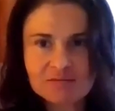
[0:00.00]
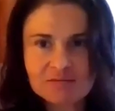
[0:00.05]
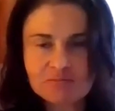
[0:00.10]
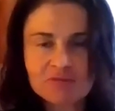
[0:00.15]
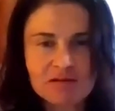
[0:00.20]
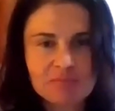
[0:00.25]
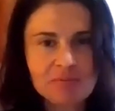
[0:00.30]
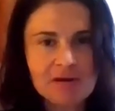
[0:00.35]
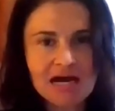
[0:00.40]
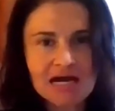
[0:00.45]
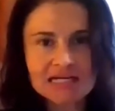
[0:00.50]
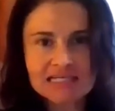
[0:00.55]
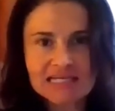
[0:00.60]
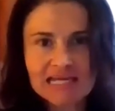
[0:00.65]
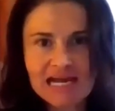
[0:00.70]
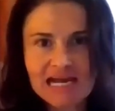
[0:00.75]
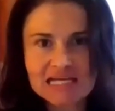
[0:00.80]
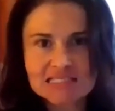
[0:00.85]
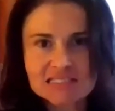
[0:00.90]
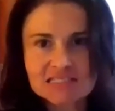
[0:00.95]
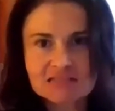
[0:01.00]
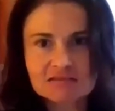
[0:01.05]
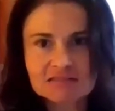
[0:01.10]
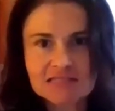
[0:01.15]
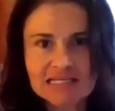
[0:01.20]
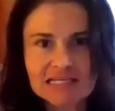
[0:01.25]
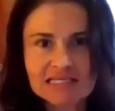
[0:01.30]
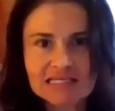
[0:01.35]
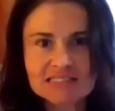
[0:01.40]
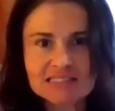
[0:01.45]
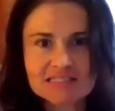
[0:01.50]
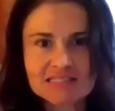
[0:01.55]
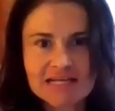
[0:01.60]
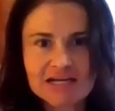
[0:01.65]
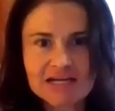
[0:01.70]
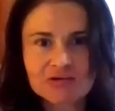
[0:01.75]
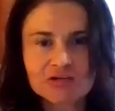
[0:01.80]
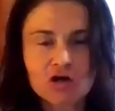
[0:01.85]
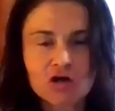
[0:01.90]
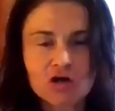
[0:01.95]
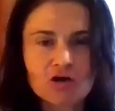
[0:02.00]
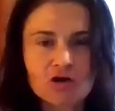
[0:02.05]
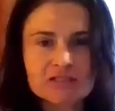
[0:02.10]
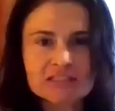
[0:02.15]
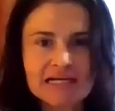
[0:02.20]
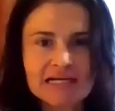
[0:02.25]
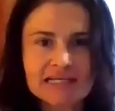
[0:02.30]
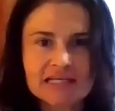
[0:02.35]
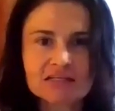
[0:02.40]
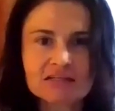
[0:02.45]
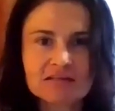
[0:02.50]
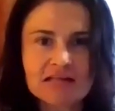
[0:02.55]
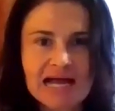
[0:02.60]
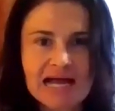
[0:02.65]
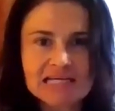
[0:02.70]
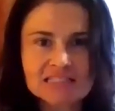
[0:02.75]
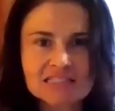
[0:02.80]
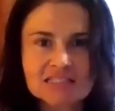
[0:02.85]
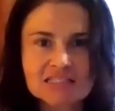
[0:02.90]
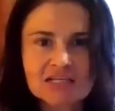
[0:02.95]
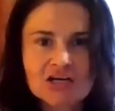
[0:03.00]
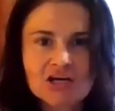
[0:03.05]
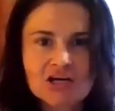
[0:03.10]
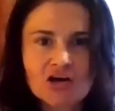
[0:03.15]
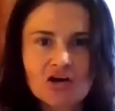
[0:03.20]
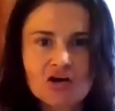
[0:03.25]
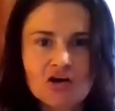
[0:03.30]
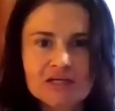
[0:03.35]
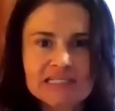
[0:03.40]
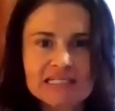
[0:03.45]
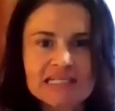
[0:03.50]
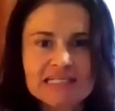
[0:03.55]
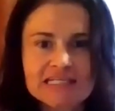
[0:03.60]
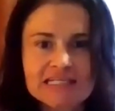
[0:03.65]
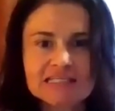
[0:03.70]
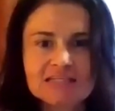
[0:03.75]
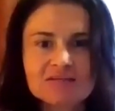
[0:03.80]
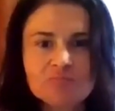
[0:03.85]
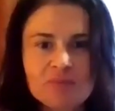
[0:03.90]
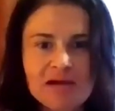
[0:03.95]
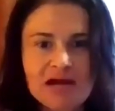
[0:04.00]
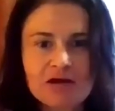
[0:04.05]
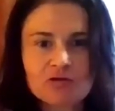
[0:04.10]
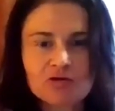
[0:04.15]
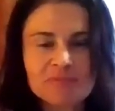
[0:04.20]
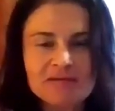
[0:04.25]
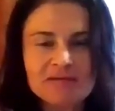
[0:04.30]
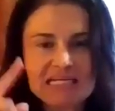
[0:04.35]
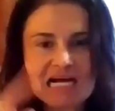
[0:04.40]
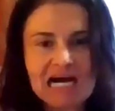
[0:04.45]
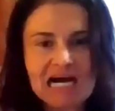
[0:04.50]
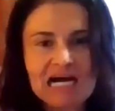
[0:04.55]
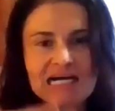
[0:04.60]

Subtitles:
My podcast link is there, an online class on empowerment,